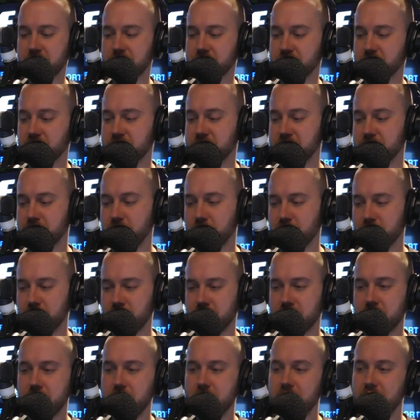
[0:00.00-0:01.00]
and Trent Dumont,
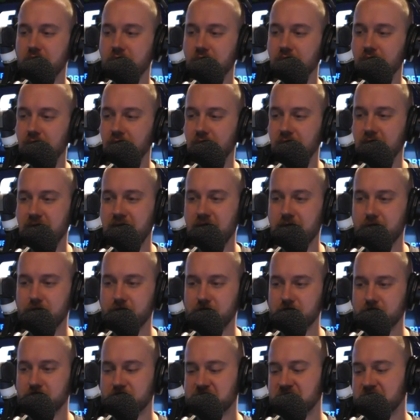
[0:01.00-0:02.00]
and
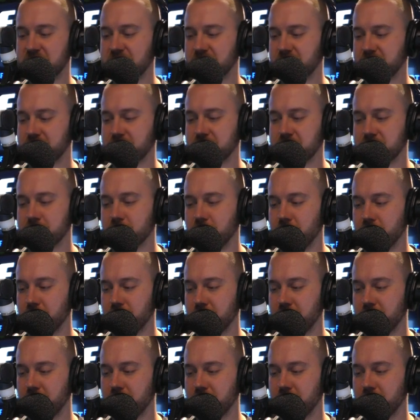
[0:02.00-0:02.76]
um, particularly for Dumont,